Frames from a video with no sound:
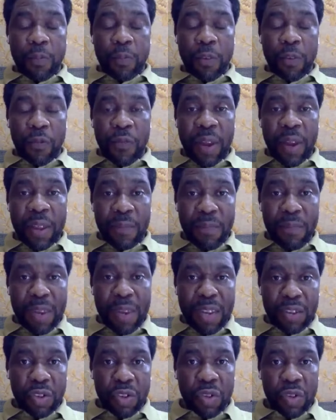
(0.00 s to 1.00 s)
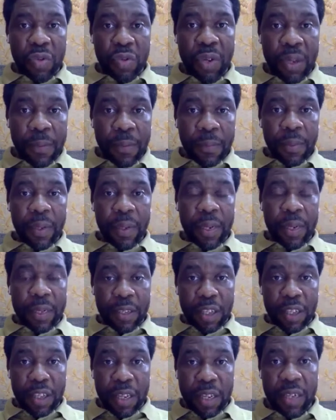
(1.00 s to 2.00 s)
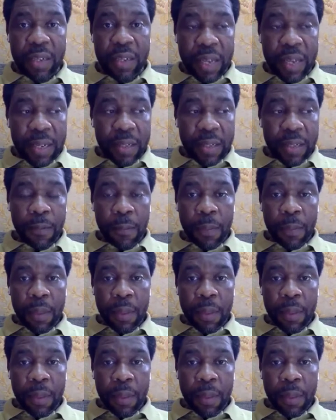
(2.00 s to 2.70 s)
prophetic ministry, is needed.